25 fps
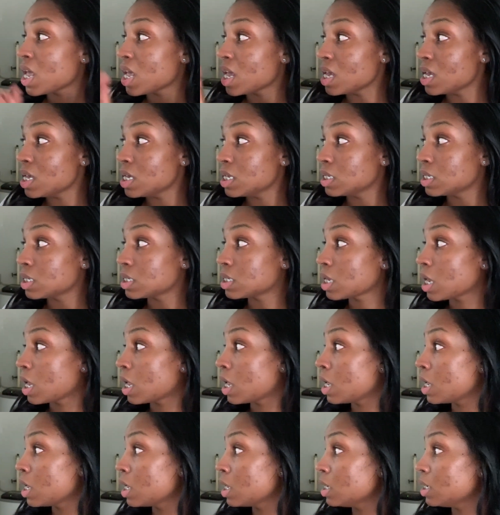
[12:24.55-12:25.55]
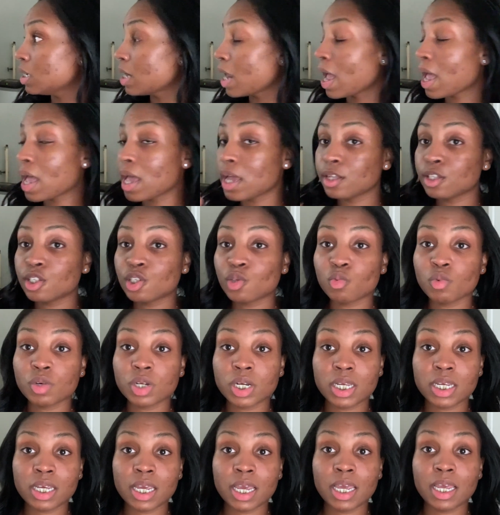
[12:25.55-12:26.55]
It's
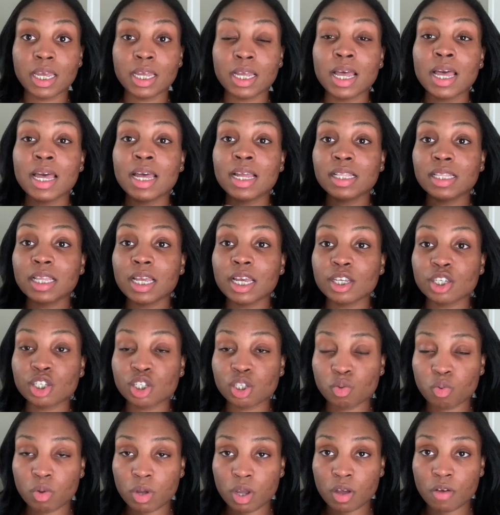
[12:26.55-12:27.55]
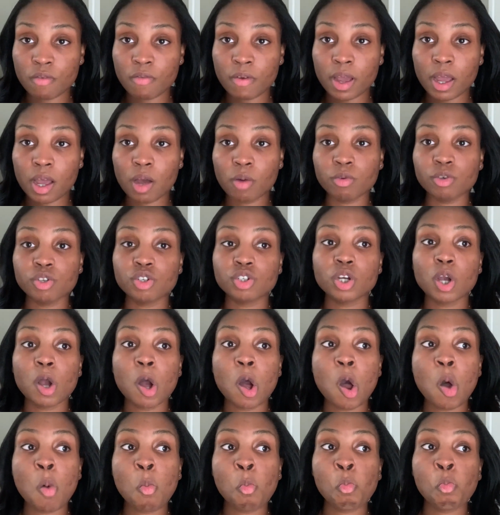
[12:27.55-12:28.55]
9.28. That's 12 hours,
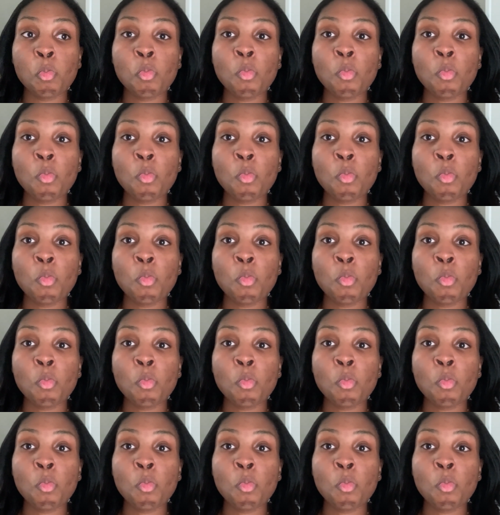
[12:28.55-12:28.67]
y'all.